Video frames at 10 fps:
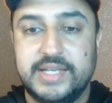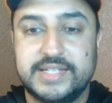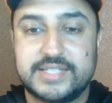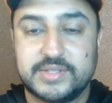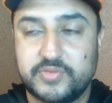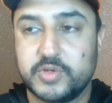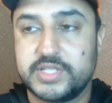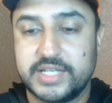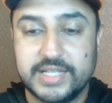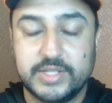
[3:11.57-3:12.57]
it's unfortunate.
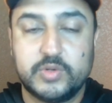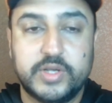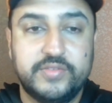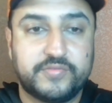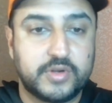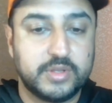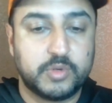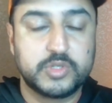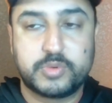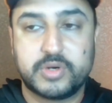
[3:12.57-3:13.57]
Like, Illinois, for the
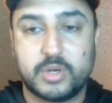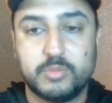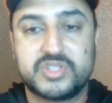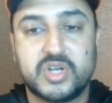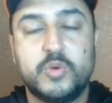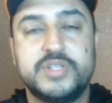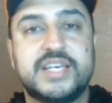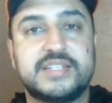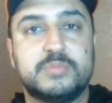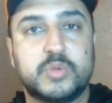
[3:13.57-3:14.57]
most part, almost always
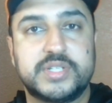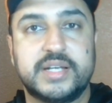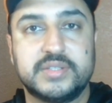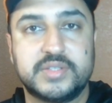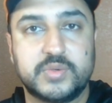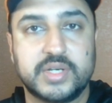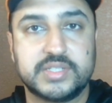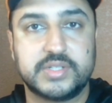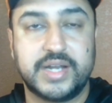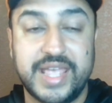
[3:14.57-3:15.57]
has the more talented
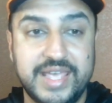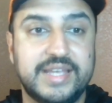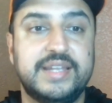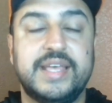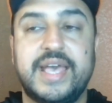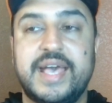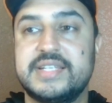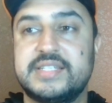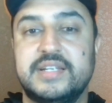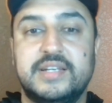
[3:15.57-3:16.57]
roster and
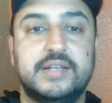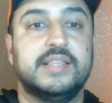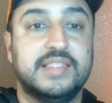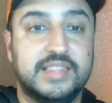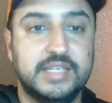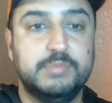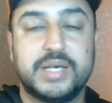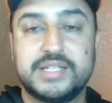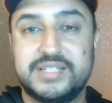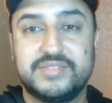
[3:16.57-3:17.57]
has the
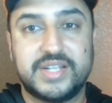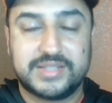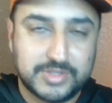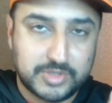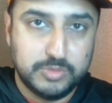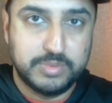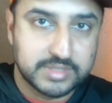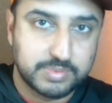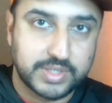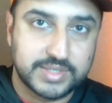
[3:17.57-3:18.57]
best, if not the 2
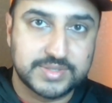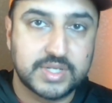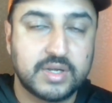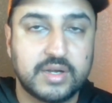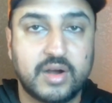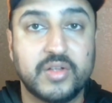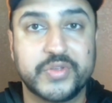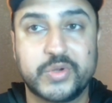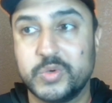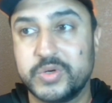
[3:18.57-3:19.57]
best players on
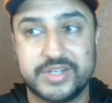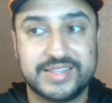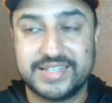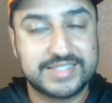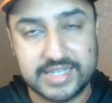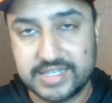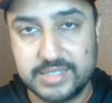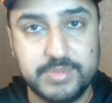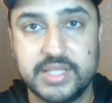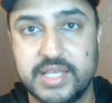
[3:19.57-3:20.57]
the court. That's not going
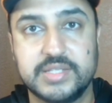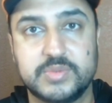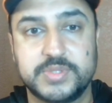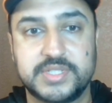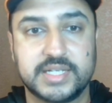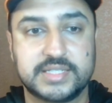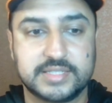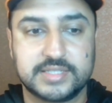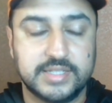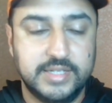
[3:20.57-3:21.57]
to be the case with
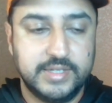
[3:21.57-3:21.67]
Texas.